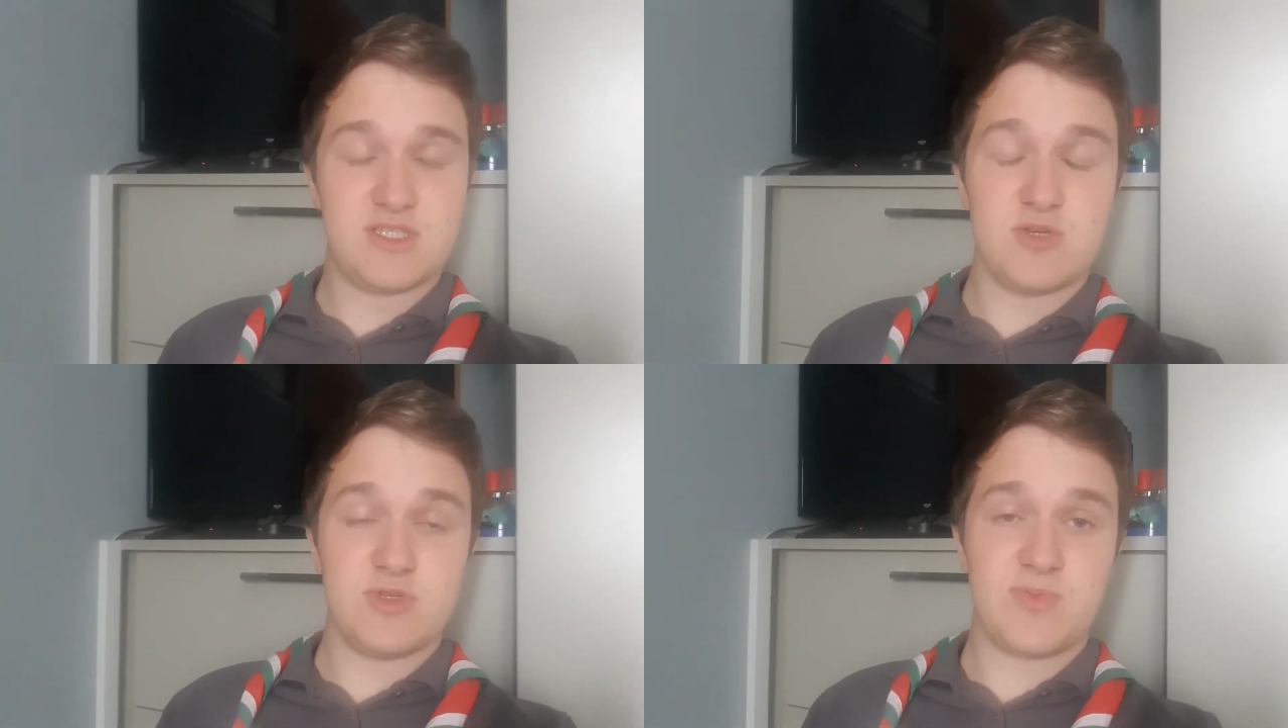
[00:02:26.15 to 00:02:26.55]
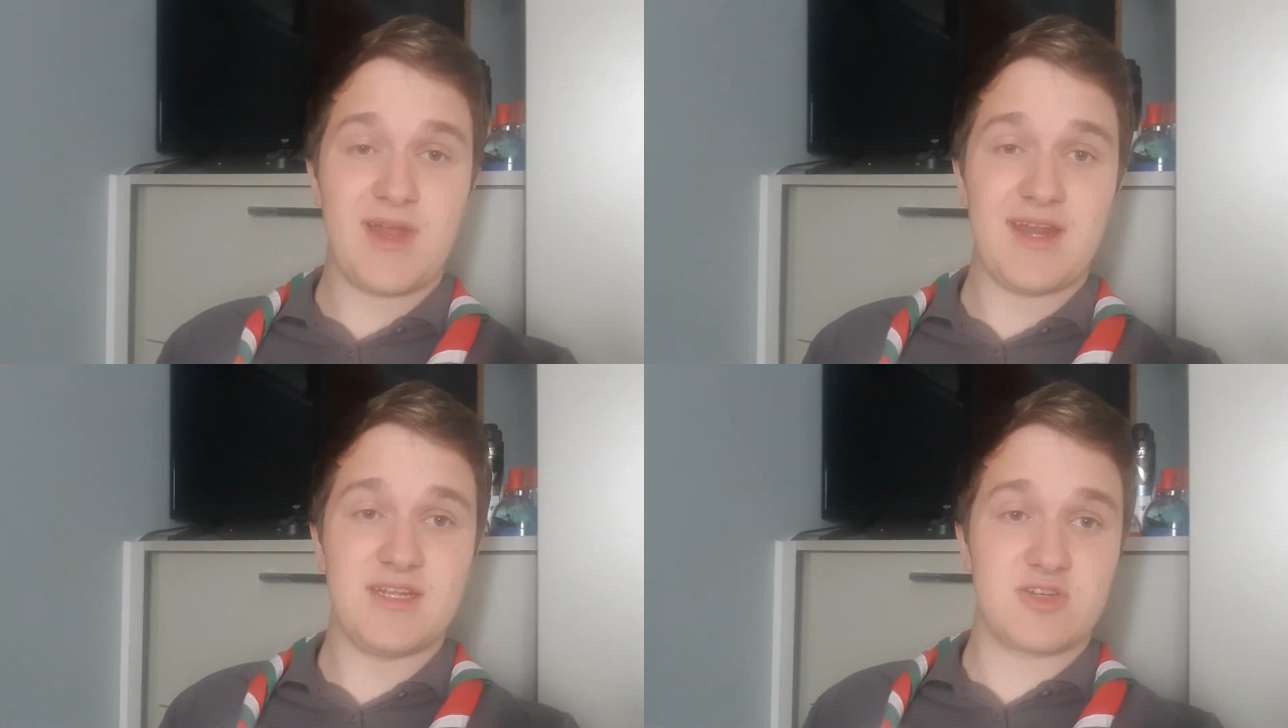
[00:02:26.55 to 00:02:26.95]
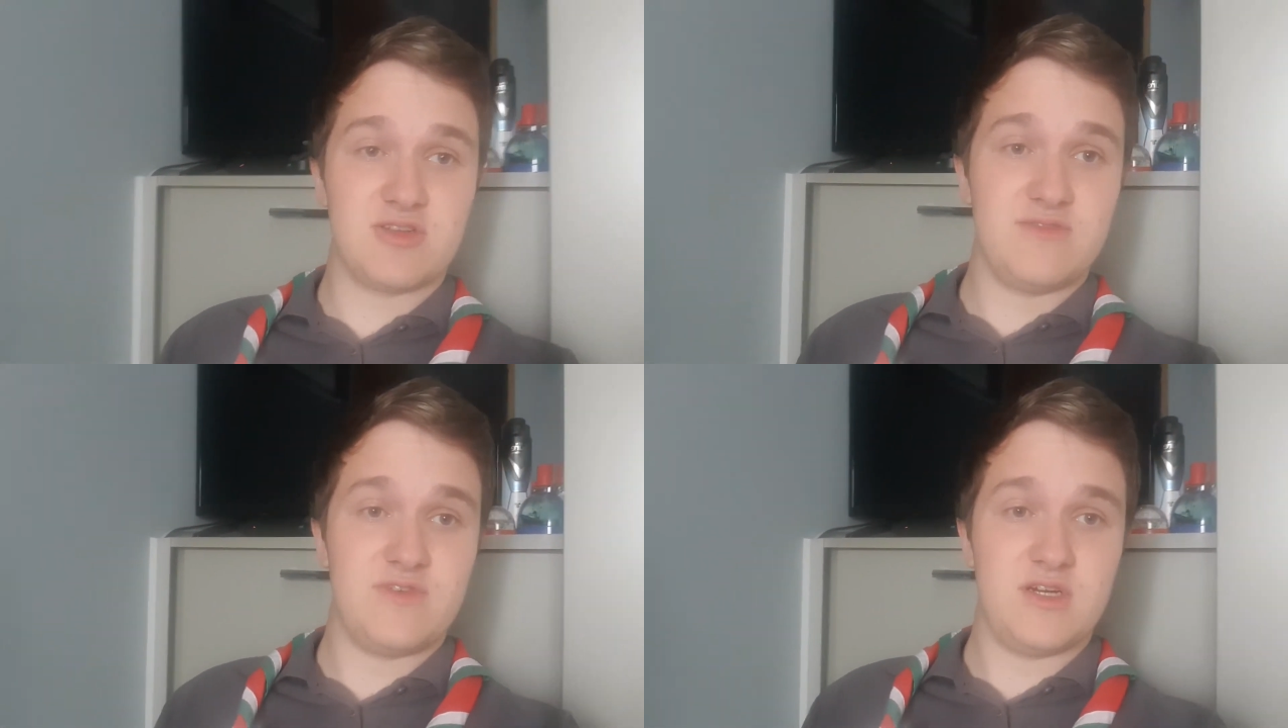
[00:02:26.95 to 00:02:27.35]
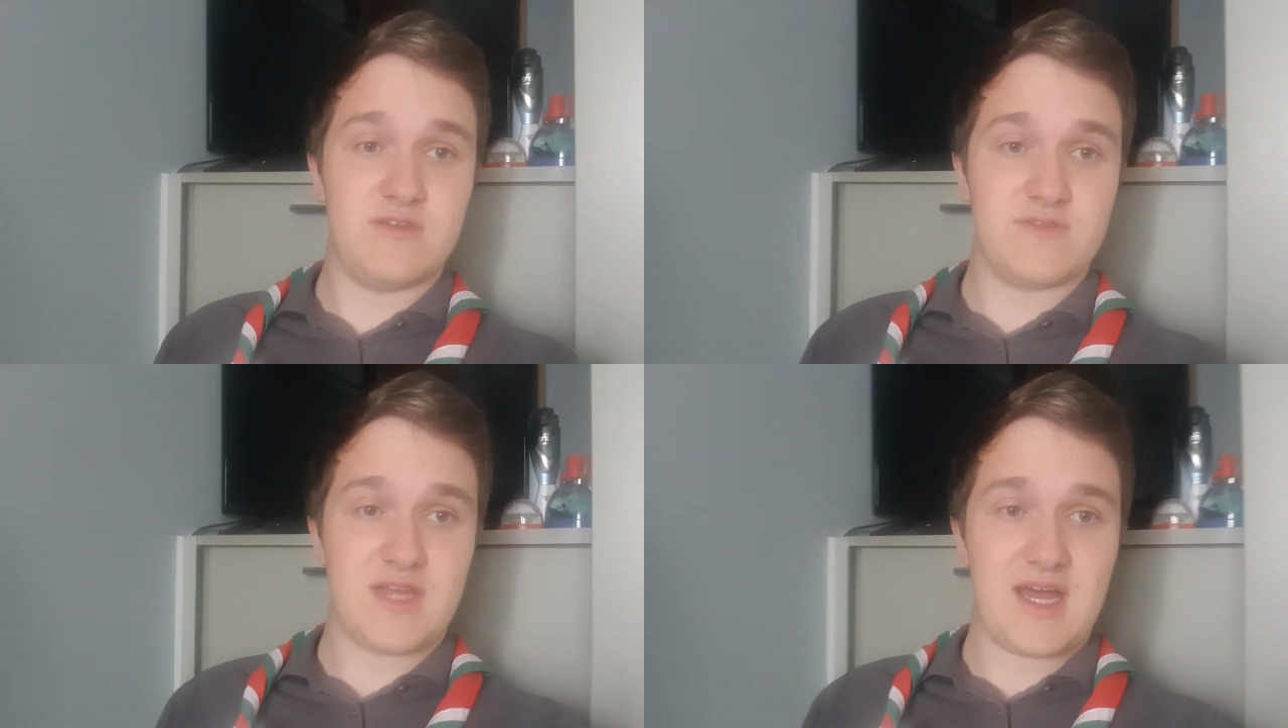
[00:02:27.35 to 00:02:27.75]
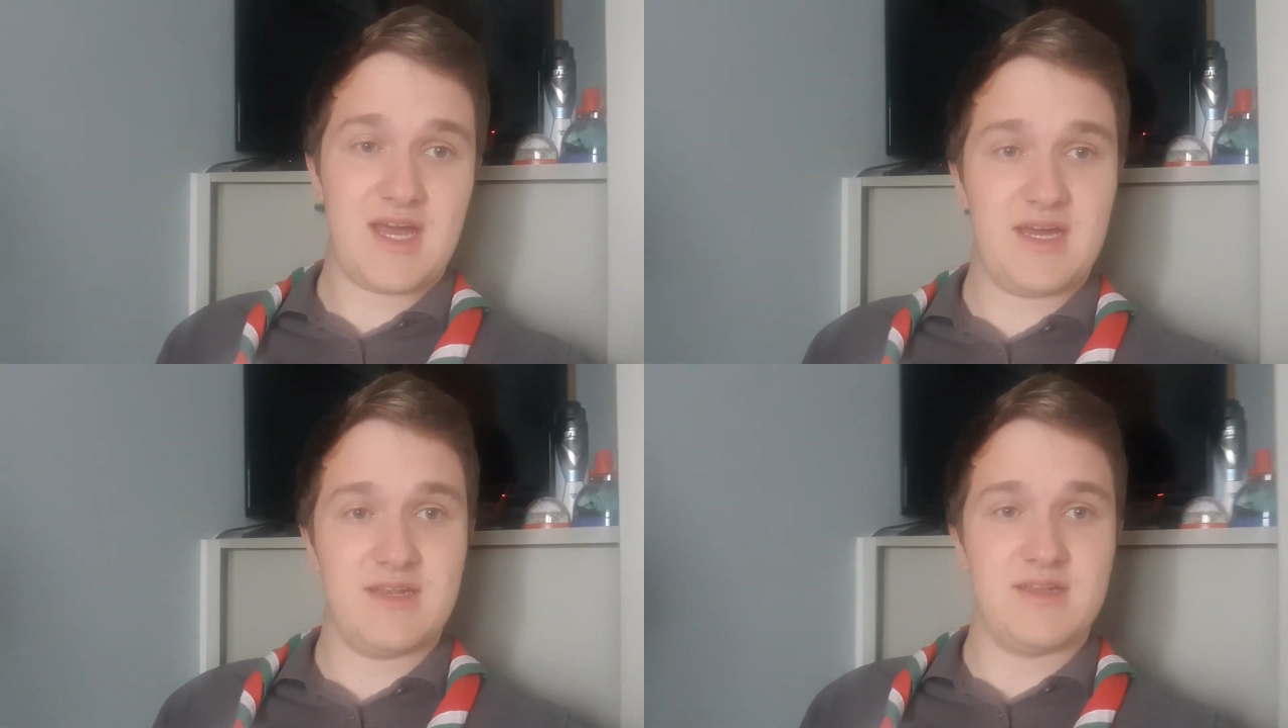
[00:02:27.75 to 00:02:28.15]
so much planning has gone involved,
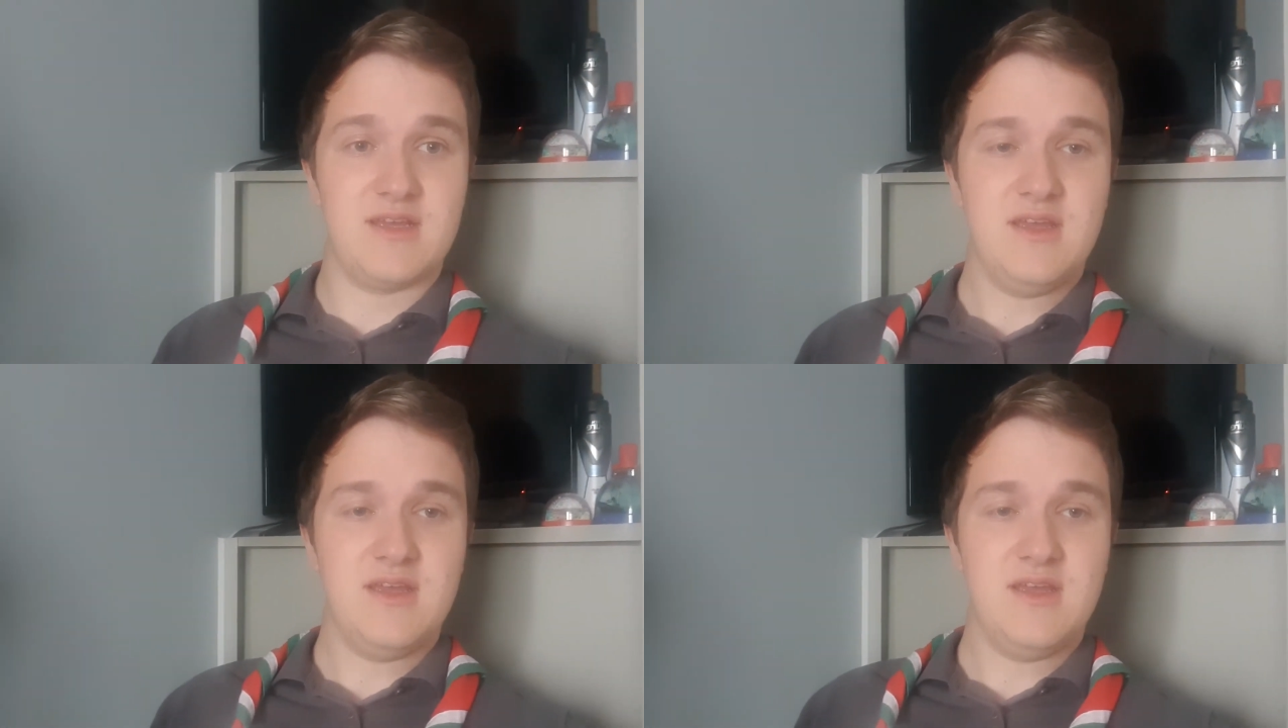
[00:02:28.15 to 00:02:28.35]
and